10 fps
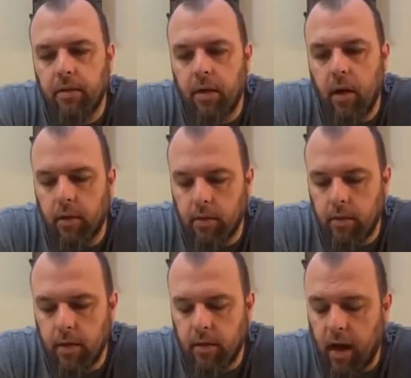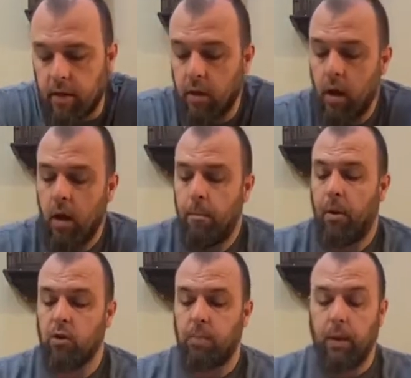You know, it's not,
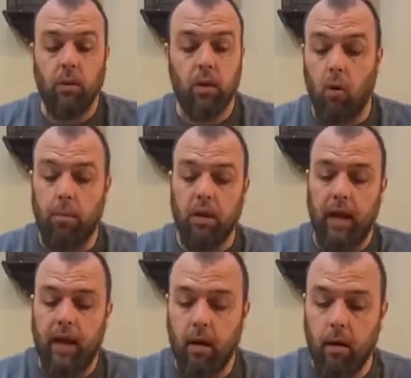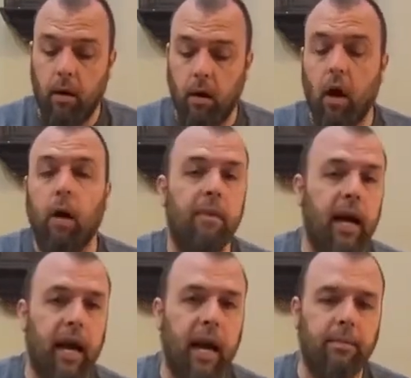most people don't play
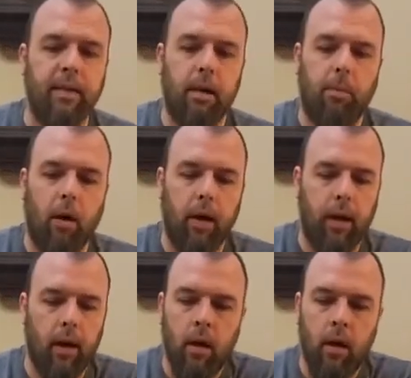combat games at a party.